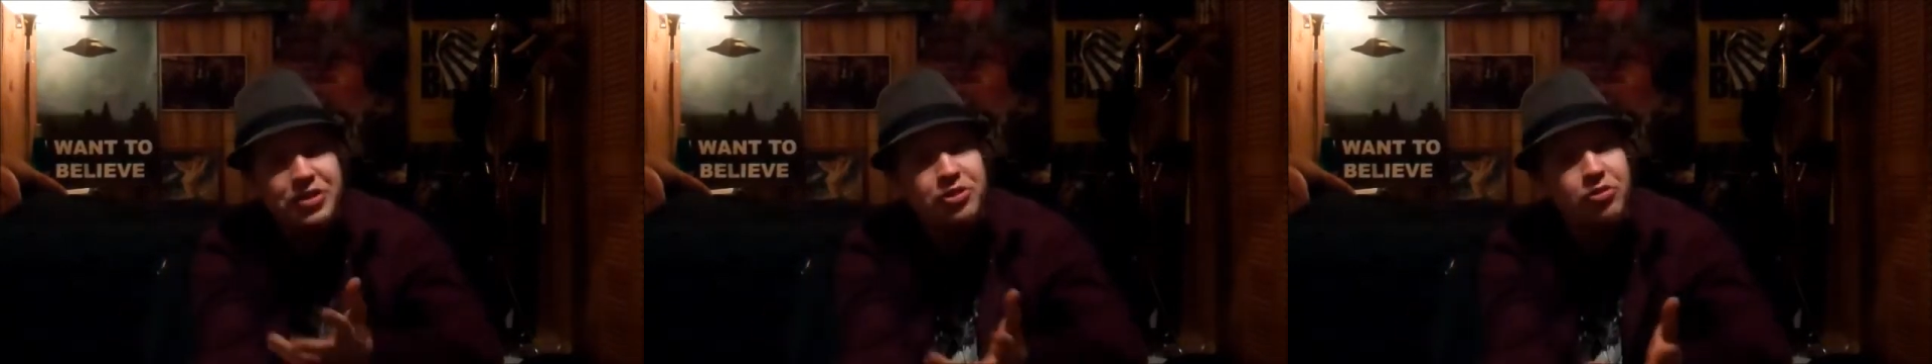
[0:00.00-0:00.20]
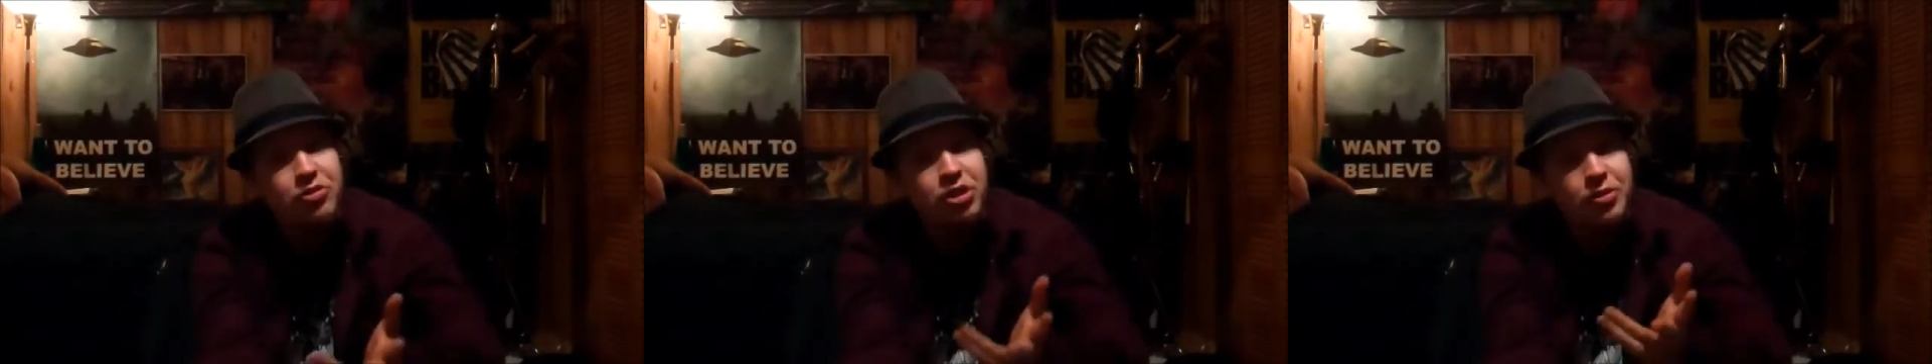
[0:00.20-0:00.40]

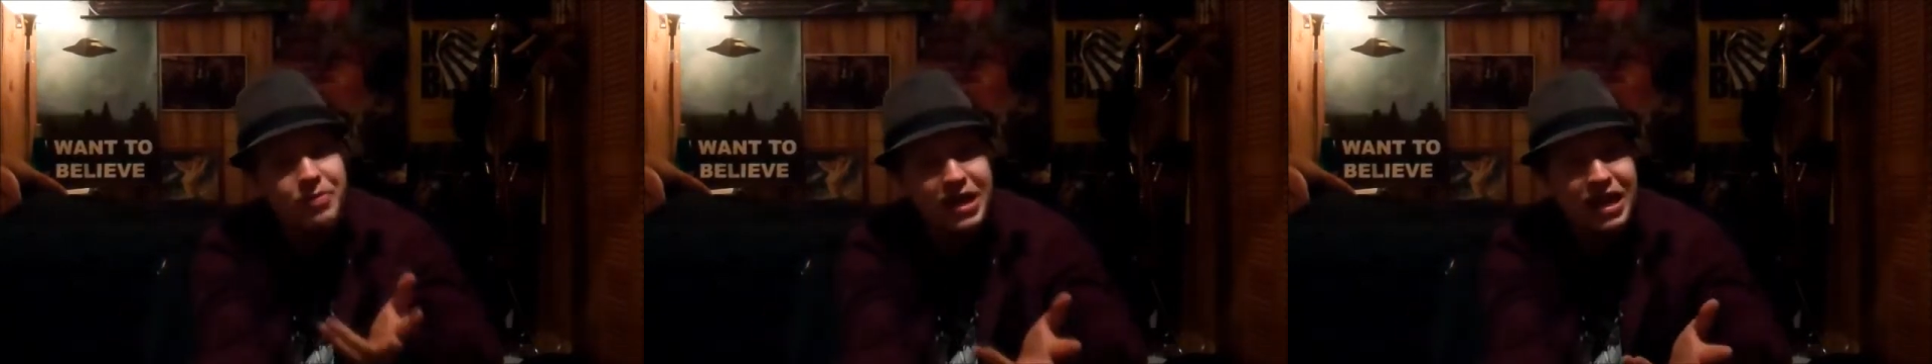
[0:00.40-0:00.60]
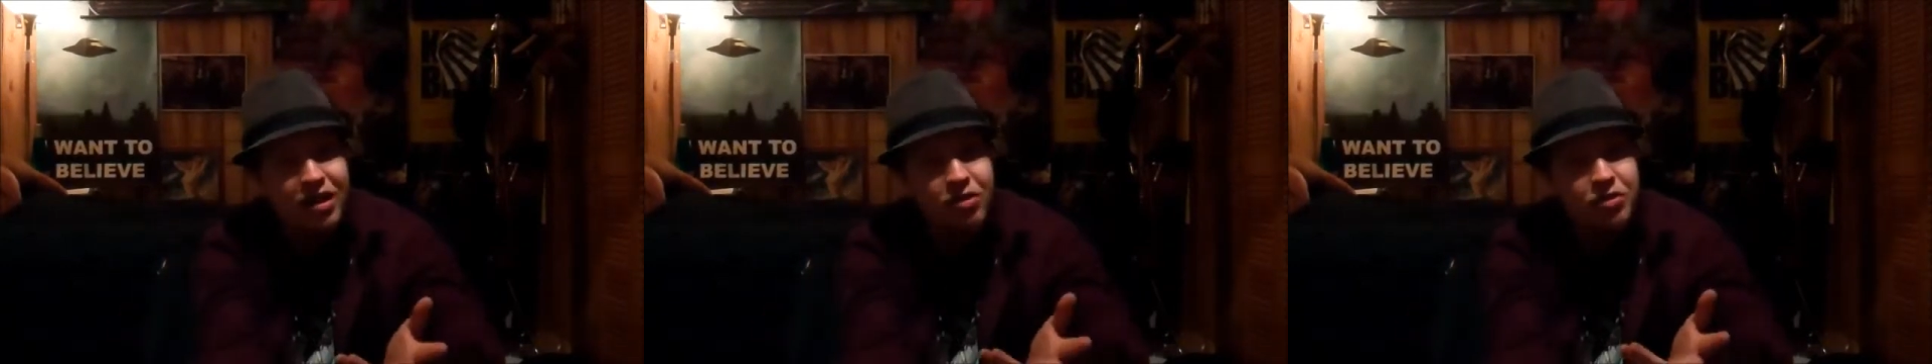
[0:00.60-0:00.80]
that's going to
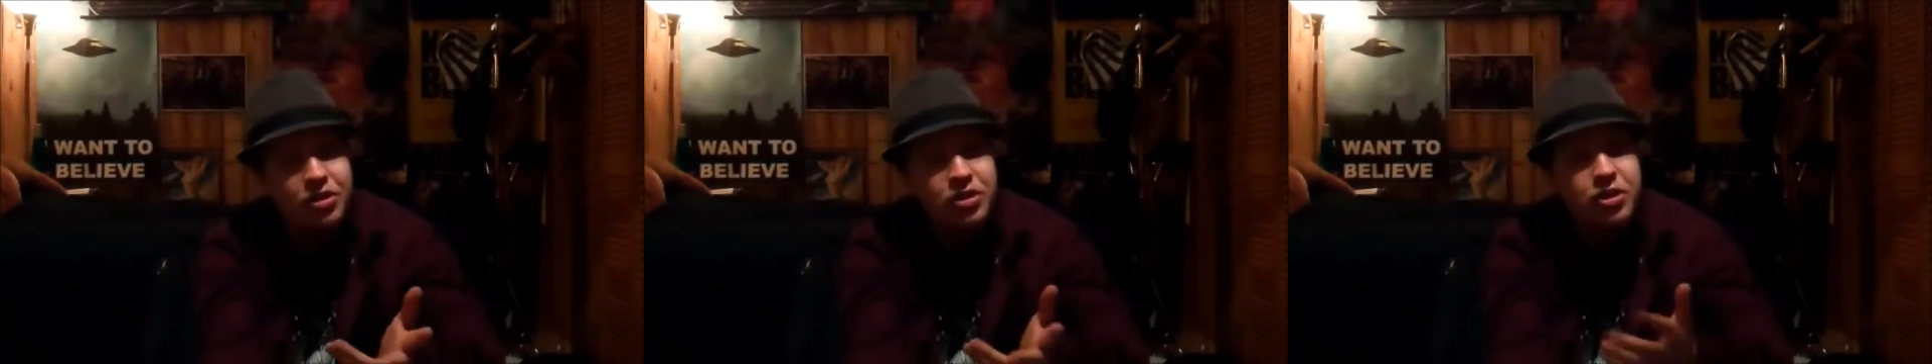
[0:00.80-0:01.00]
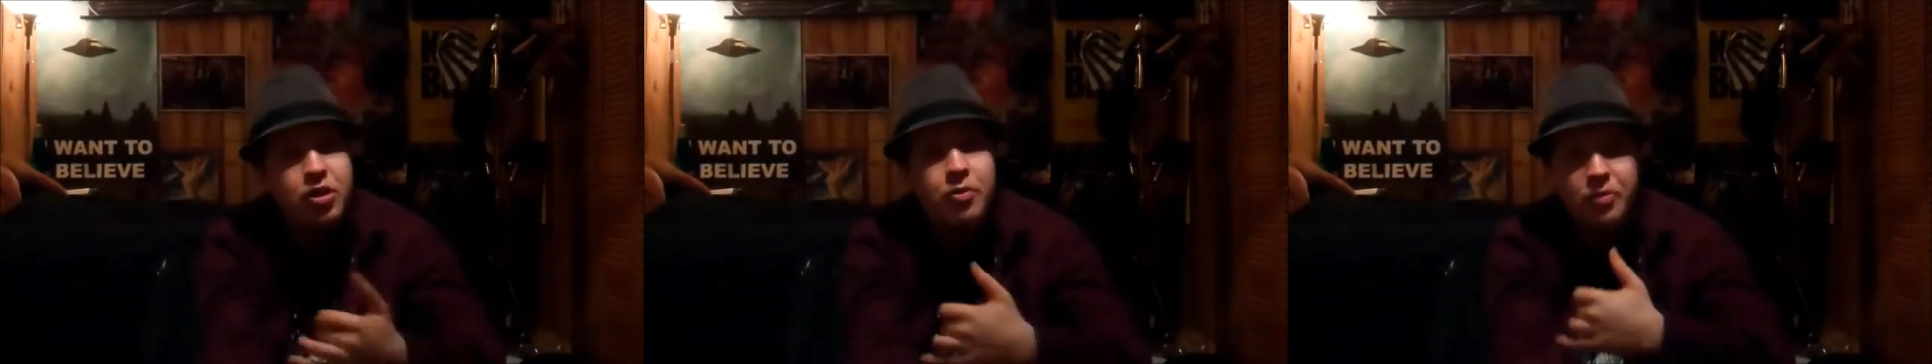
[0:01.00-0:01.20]
come out,
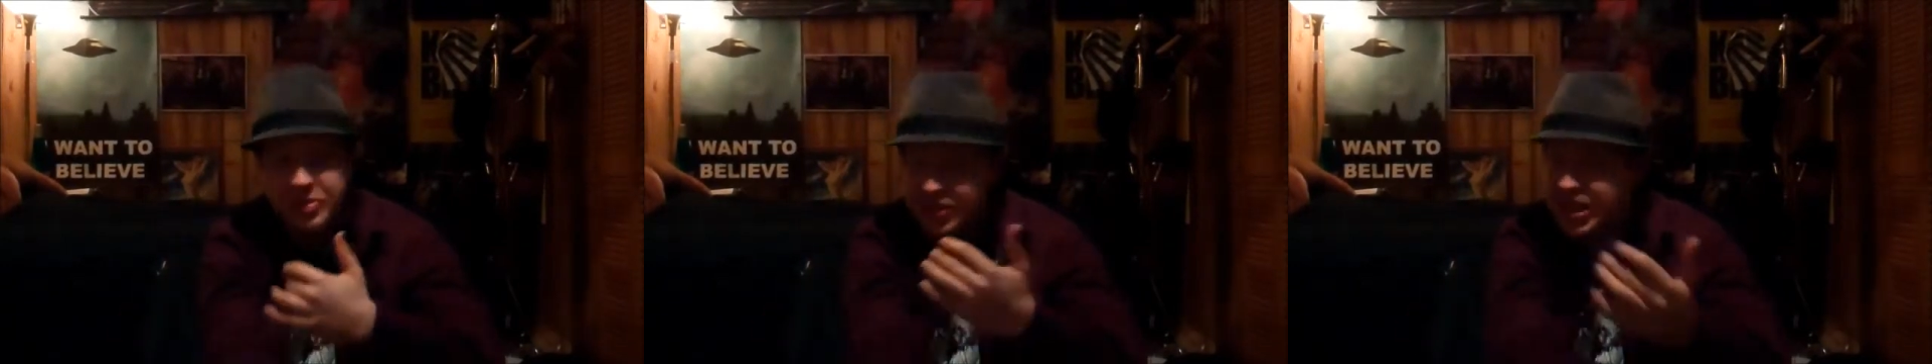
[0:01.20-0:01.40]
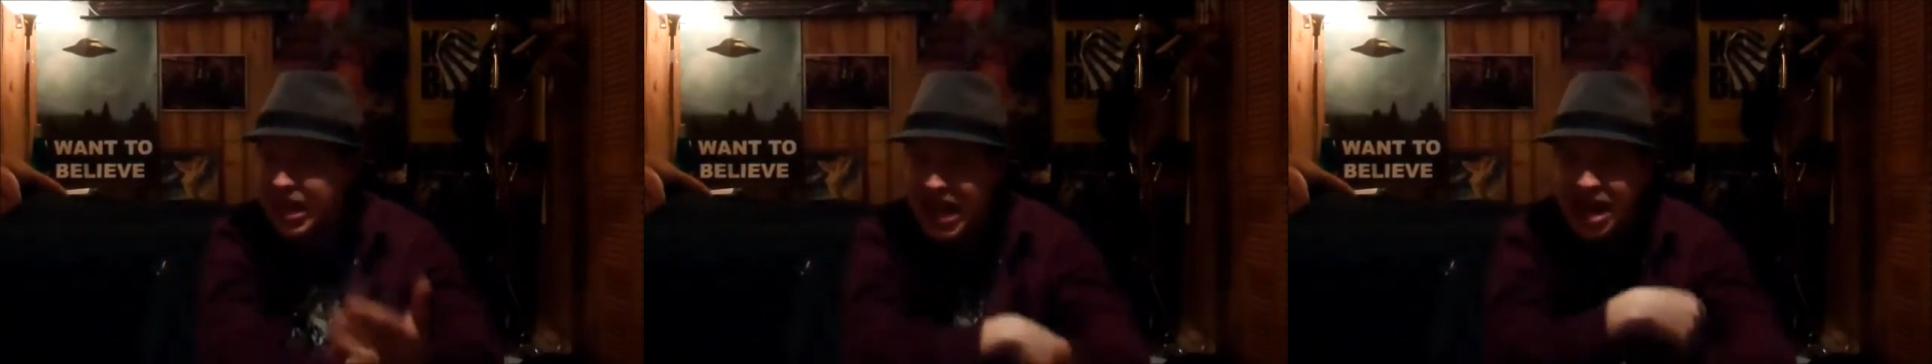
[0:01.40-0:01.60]

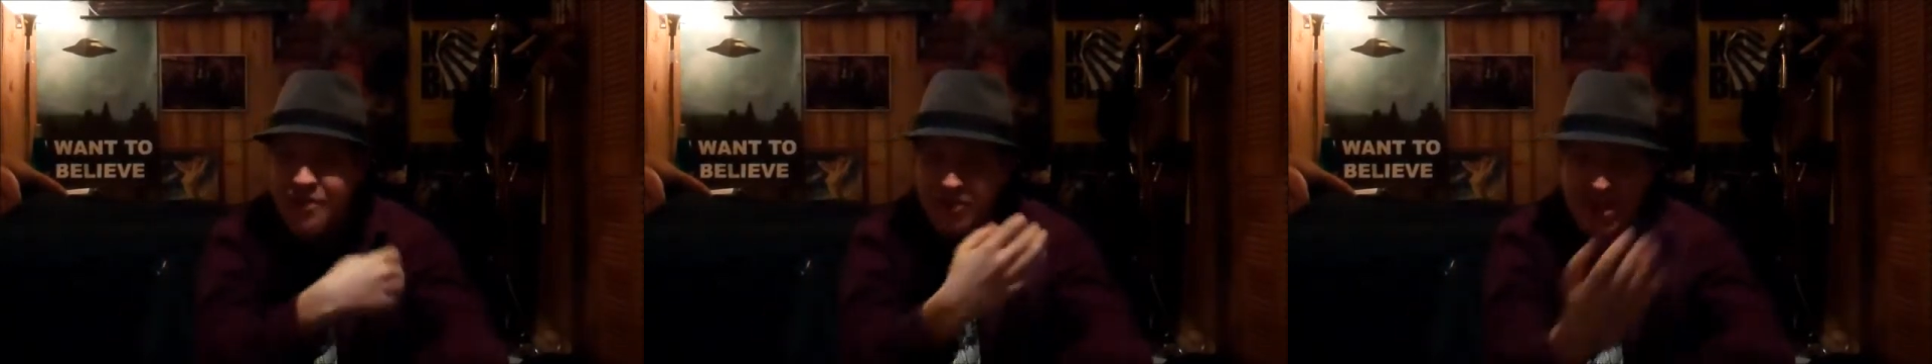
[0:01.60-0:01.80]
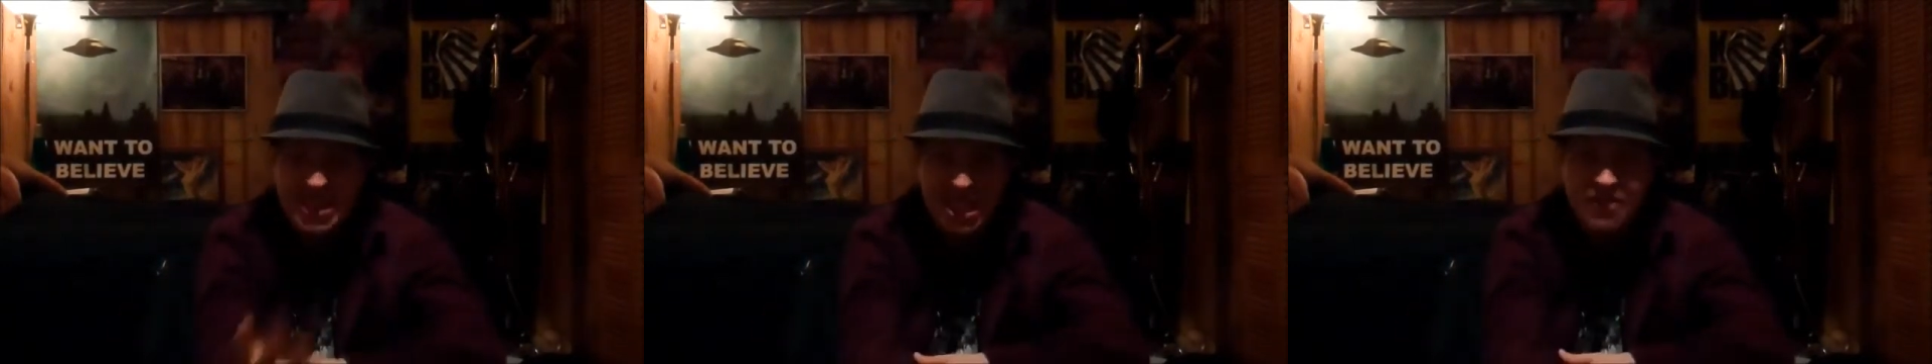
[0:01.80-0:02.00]
but they
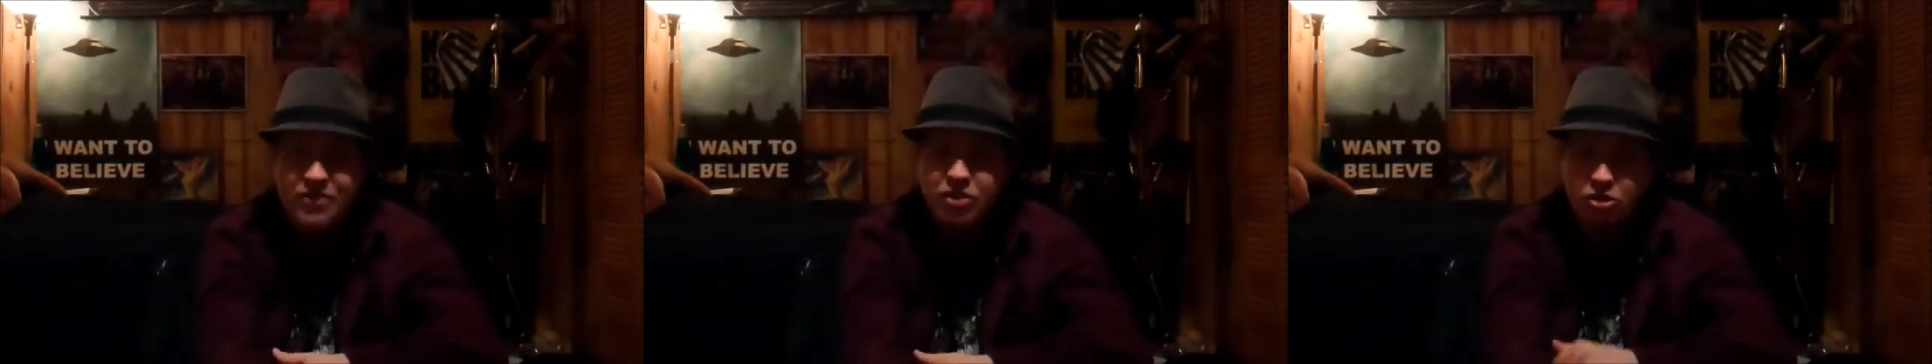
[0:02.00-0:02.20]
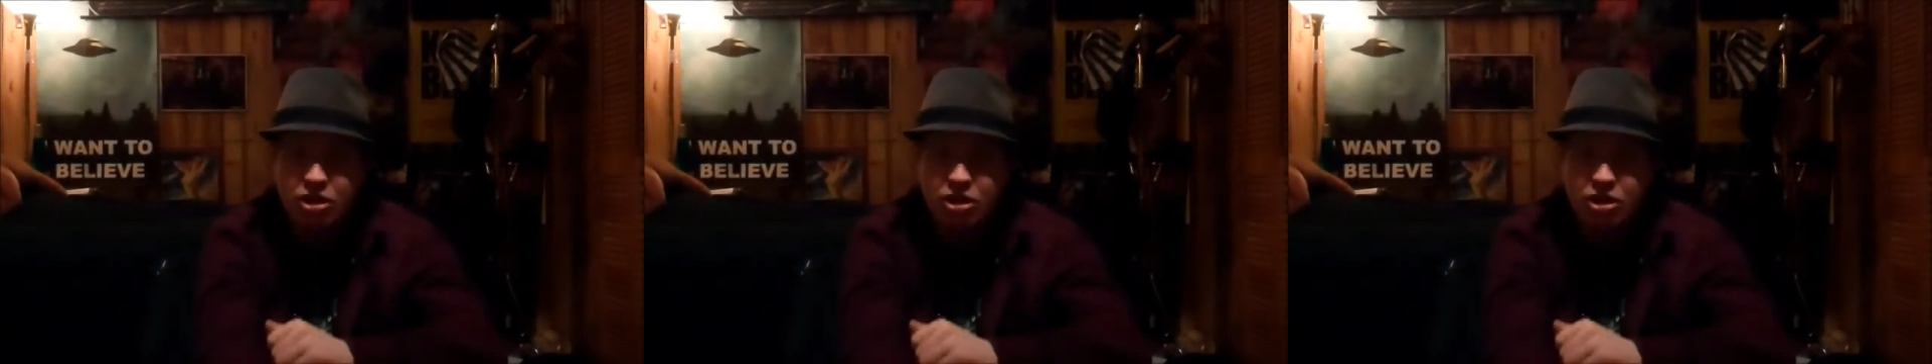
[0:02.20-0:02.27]
have been given